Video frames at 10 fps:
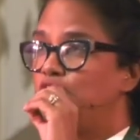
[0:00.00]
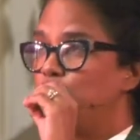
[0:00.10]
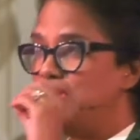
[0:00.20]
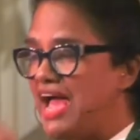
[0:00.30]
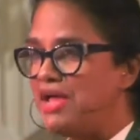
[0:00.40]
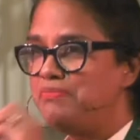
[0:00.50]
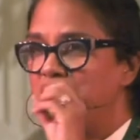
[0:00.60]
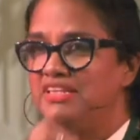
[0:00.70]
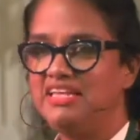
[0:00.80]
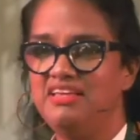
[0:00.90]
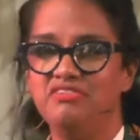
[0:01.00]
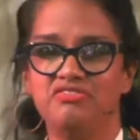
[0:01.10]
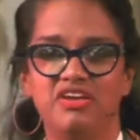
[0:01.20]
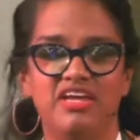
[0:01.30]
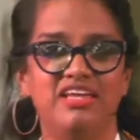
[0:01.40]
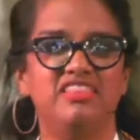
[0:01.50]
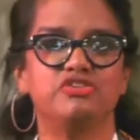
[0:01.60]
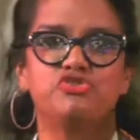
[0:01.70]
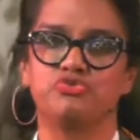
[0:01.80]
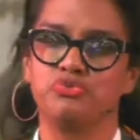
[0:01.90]
do not believe in
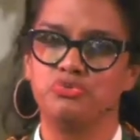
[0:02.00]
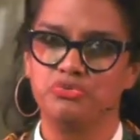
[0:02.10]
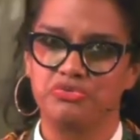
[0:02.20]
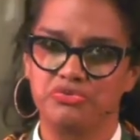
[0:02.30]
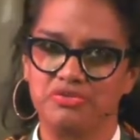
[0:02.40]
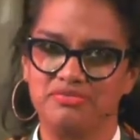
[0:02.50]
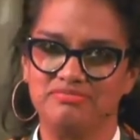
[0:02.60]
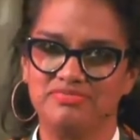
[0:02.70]
the truth.